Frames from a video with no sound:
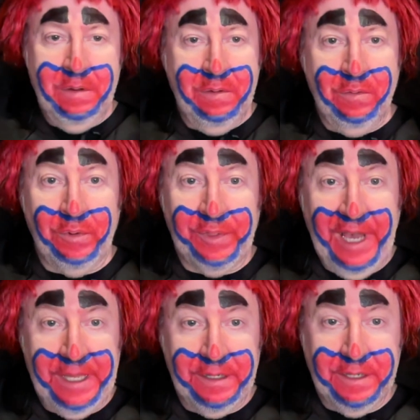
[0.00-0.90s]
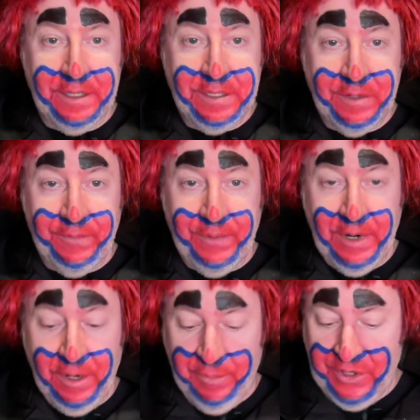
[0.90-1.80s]
Well, that does it for
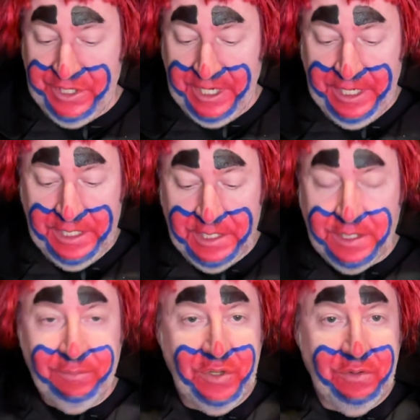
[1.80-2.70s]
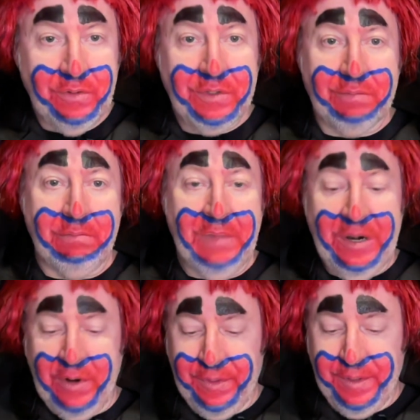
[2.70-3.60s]
our Mercedes the Muse
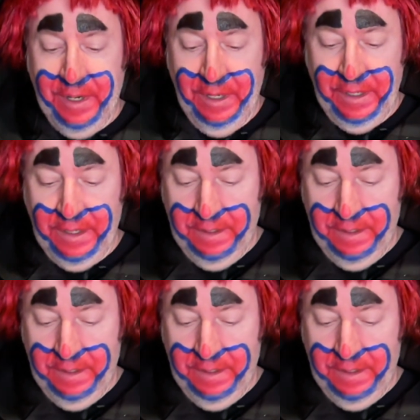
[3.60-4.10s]
marathon.